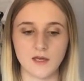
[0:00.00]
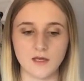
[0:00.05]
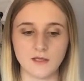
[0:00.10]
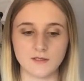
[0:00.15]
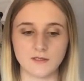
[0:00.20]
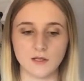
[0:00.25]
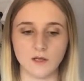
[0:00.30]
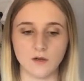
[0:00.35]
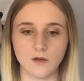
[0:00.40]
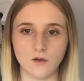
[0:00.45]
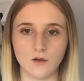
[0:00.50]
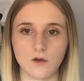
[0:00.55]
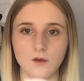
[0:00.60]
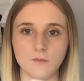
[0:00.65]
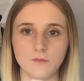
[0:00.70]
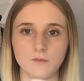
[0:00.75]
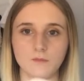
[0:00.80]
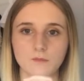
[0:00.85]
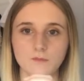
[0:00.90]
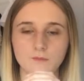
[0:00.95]
is a
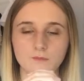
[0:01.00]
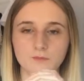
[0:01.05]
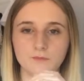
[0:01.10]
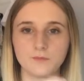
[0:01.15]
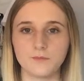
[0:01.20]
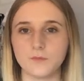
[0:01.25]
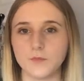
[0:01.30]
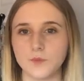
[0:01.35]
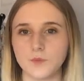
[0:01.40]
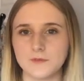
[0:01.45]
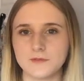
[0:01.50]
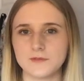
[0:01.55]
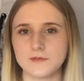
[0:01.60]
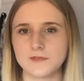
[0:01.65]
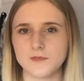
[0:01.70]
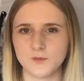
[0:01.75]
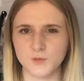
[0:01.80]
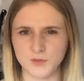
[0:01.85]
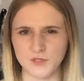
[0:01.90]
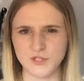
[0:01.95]
lot more
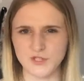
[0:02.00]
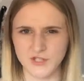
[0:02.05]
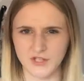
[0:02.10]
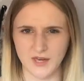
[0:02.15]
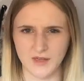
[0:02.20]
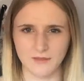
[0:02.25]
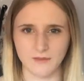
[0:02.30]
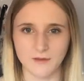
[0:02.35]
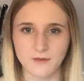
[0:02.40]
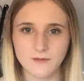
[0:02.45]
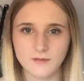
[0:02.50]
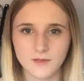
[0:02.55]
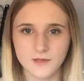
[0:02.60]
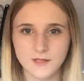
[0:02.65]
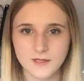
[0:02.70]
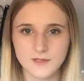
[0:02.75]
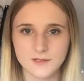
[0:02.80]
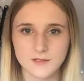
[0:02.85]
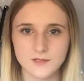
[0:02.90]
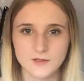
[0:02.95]
squished together than
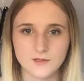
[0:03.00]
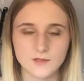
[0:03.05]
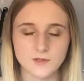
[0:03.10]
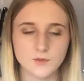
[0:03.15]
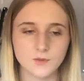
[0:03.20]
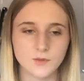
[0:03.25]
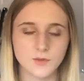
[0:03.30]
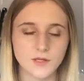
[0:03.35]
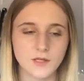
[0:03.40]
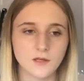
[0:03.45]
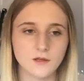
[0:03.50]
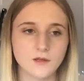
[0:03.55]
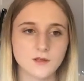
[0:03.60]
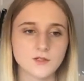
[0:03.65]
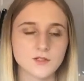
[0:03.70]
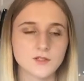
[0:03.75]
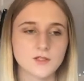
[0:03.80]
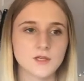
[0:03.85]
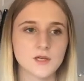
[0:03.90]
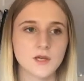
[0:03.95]
it is at the Sequoia
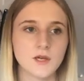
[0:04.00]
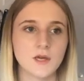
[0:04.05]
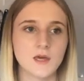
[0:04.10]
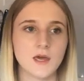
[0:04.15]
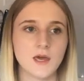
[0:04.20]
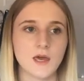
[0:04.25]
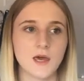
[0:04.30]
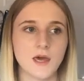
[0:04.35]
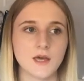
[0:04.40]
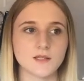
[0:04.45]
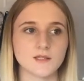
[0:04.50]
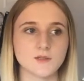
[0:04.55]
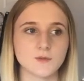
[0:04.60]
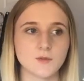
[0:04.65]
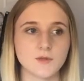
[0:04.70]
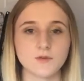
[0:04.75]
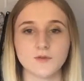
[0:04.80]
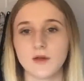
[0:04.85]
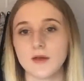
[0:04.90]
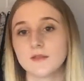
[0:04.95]
Lodge. And so
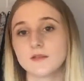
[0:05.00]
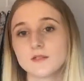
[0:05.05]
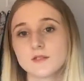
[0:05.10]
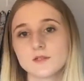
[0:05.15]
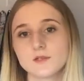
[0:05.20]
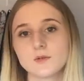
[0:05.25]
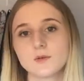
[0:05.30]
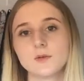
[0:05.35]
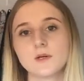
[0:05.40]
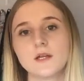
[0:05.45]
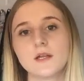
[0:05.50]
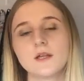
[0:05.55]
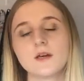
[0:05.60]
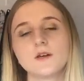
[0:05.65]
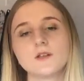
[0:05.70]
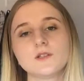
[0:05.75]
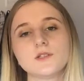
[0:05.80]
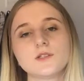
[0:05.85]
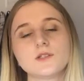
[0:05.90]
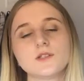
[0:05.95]
when you're at the Sequoia
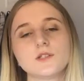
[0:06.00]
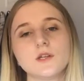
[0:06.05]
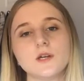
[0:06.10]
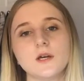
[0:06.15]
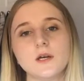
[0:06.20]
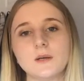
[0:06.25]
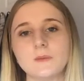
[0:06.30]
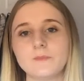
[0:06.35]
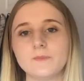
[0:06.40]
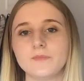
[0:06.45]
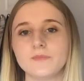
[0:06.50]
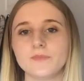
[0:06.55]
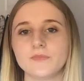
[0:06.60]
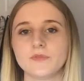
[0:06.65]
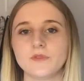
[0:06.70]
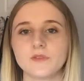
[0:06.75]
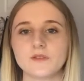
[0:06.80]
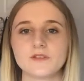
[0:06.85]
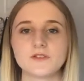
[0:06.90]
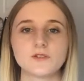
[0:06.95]
Lodge, um,
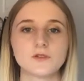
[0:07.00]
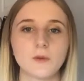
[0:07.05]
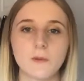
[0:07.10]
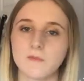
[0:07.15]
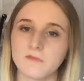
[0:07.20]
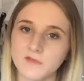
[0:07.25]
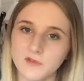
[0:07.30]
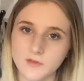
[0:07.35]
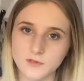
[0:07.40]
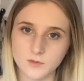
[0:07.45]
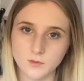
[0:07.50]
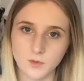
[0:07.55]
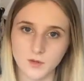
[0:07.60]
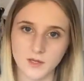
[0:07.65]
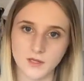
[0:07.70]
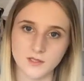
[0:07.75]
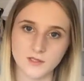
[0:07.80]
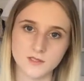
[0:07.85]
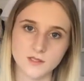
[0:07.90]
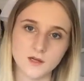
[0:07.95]
the shop feels
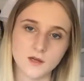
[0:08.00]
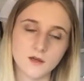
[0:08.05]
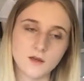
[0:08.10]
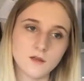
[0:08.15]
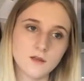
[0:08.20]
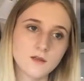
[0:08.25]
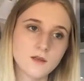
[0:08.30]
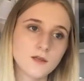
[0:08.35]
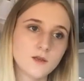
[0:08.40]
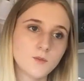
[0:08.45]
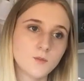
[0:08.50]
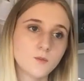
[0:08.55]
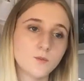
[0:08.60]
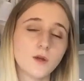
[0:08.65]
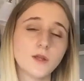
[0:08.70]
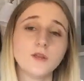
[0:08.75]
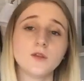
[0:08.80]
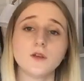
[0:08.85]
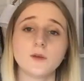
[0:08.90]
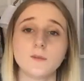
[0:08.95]
quieter.
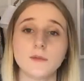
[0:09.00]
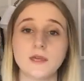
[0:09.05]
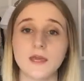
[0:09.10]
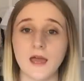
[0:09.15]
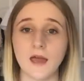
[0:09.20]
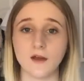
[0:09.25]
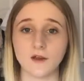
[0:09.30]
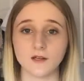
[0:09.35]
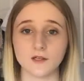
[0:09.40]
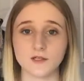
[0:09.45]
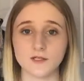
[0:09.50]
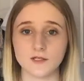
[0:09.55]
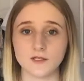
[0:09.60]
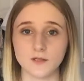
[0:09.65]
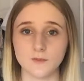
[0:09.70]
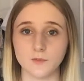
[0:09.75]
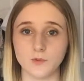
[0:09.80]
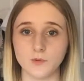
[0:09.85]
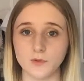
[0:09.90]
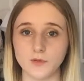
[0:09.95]
When you can meet characters in
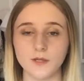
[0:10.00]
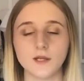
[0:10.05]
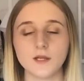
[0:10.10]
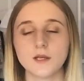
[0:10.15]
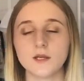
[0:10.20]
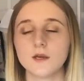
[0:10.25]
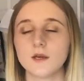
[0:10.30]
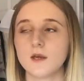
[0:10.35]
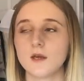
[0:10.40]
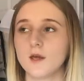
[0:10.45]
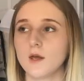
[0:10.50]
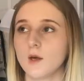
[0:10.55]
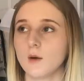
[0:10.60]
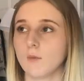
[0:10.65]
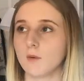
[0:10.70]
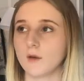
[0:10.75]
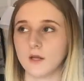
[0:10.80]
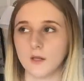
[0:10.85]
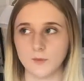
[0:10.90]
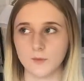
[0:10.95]
the morning,
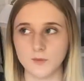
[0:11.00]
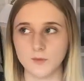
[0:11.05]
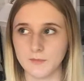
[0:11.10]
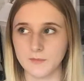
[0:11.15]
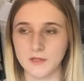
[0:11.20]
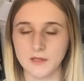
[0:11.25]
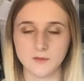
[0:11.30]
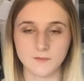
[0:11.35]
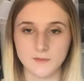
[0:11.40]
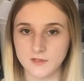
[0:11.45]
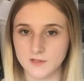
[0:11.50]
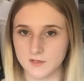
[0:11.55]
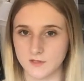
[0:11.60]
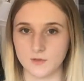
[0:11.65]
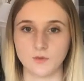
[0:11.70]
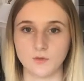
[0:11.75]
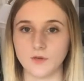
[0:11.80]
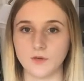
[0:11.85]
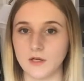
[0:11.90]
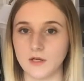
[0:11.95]
when I would meet them at the
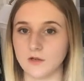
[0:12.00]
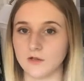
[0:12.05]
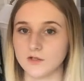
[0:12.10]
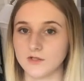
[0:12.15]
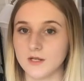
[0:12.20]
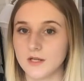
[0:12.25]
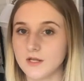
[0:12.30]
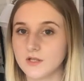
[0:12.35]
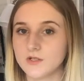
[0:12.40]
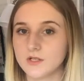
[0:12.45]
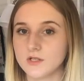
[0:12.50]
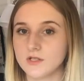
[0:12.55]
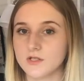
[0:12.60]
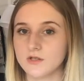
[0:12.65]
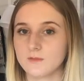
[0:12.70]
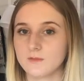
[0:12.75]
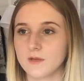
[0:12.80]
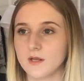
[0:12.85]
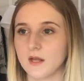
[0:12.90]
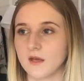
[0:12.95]
Sequoia Lodge, it literally
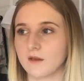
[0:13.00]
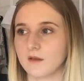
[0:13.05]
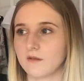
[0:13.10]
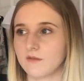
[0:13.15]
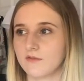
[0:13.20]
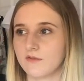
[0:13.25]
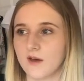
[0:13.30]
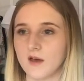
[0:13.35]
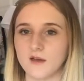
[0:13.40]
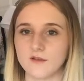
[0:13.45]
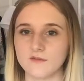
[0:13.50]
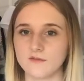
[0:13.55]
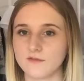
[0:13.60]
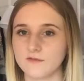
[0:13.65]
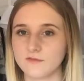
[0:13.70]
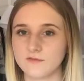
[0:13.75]
took me like five